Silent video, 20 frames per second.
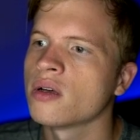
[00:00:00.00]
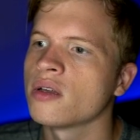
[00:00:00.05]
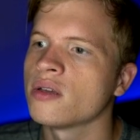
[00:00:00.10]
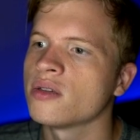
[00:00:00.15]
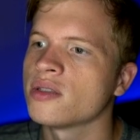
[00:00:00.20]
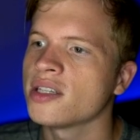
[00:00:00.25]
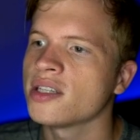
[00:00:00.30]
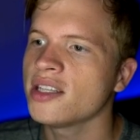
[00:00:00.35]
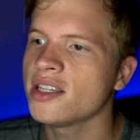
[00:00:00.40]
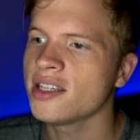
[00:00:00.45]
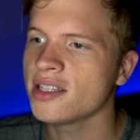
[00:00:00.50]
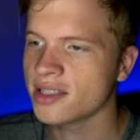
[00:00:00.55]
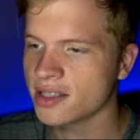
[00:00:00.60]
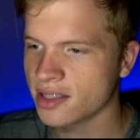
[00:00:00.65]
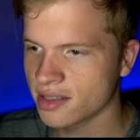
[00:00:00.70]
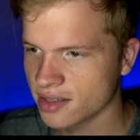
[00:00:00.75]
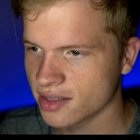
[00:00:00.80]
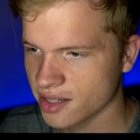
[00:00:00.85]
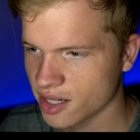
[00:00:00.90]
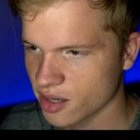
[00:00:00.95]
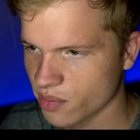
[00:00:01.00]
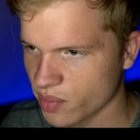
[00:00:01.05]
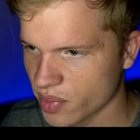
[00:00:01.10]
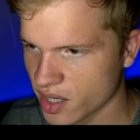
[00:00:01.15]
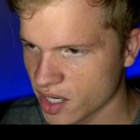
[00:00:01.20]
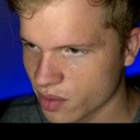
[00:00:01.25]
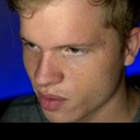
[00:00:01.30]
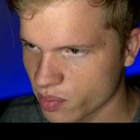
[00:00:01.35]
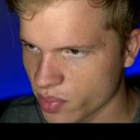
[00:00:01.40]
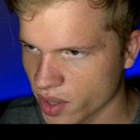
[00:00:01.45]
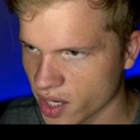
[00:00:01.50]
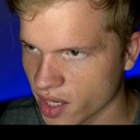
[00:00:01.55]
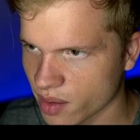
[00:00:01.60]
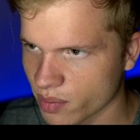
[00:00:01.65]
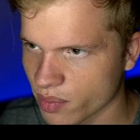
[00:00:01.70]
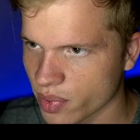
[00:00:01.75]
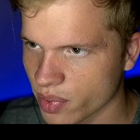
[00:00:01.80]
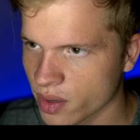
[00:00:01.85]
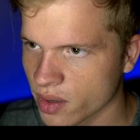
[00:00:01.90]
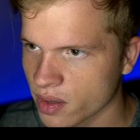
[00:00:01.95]
You see this? There's like a big
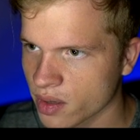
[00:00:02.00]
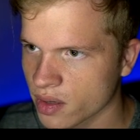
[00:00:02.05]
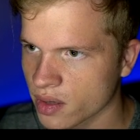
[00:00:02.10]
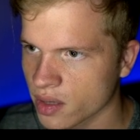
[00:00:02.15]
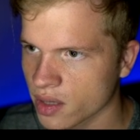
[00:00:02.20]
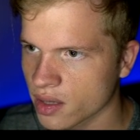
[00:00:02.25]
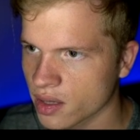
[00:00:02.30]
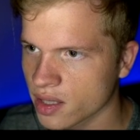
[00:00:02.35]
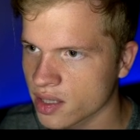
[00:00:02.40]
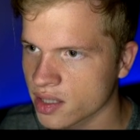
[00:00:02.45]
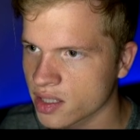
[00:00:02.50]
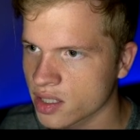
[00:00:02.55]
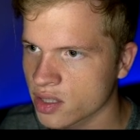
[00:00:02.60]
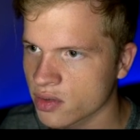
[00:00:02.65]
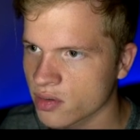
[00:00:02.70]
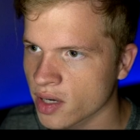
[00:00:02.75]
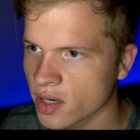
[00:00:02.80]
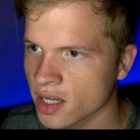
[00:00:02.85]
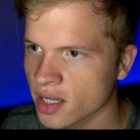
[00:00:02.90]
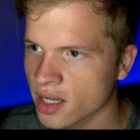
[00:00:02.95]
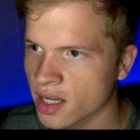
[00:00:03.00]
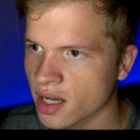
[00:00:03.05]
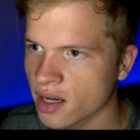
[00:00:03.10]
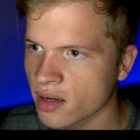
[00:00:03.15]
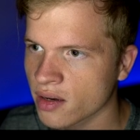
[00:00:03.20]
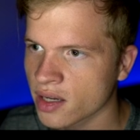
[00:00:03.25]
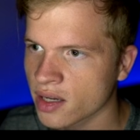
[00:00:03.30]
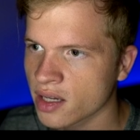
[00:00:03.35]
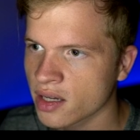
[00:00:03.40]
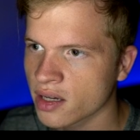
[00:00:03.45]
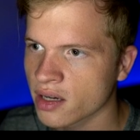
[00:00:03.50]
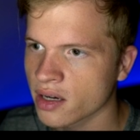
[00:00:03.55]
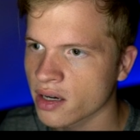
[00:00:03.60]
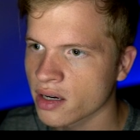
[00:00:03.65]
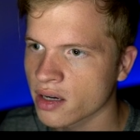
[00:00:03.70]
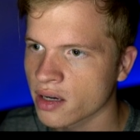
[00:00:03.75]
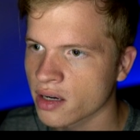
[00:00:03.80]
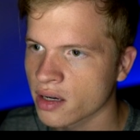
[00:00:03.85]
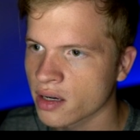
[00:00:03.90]
pipe that leads straight down here.